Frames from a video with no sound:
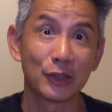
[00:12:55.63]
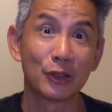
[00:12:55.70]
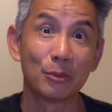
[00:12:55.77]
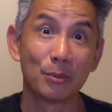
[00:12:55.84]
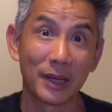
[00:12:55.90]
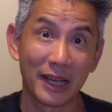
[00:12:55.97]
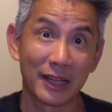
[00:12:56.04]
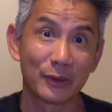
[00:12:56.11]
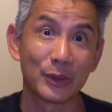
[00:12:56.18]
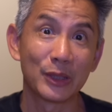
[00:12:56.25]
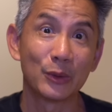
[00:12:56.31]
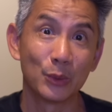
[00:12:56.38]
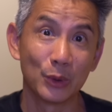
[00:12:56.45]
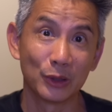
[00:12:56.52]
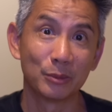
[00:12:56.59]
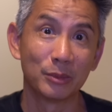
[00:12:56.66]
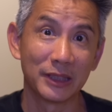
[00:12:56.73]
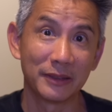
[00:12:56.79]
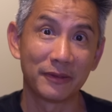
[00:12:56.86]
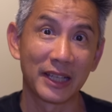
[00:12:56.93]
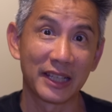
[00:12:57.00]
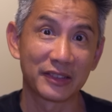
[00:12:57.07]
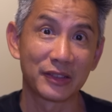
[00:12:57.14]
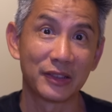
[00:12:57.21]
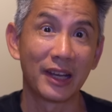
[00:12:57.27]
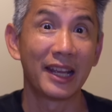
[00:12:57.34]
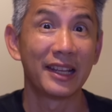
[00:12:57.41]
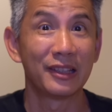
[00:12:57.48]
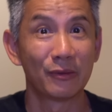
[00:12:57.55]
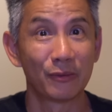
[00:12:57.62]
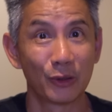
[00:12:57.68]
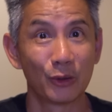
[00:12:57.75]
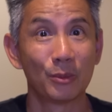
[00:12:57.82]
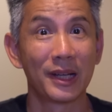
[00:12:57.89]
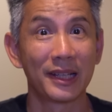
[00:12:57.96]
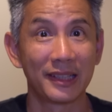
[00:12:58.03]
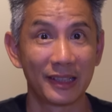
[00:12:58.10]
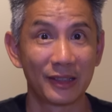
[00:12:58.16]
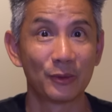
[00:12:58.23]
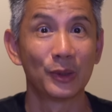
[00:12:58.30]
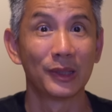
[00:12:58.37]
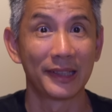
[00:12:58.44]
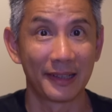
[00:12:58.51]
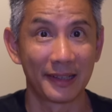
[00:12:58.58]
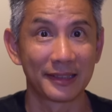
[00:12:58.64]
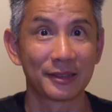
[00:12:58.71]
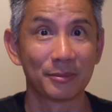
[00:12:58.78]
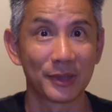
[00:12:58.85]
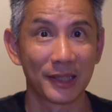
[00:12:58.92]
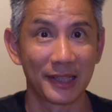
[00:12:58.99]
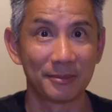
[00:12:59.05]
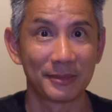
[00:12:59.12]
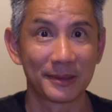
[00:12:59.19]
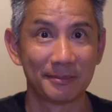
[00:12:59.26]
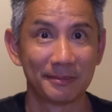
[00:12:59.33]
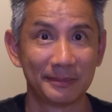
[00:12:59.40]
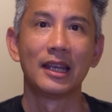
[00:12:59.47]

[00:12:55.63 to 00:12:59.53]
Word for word: your battery will deplete faster and your phone might get really hot sometimes.